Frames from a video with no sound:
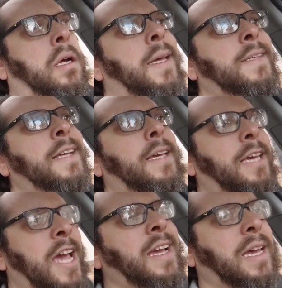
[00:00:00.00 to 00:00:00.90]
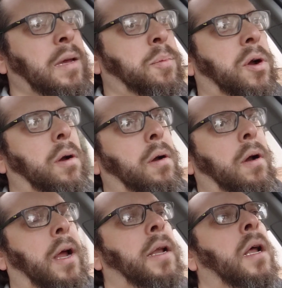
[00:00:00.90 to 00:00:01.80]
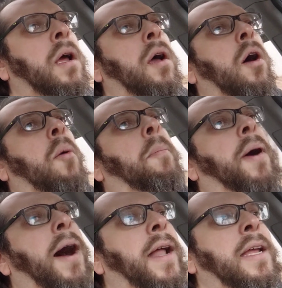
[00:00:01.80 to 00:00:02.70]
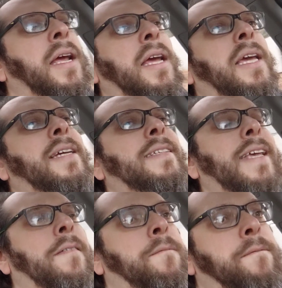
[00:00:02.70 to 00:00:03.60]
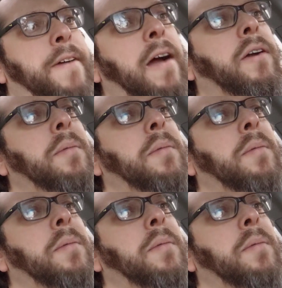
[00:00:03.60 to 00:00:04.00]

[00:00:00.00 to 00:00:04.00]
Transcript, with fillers: He's a gatekeeper, right? but he is very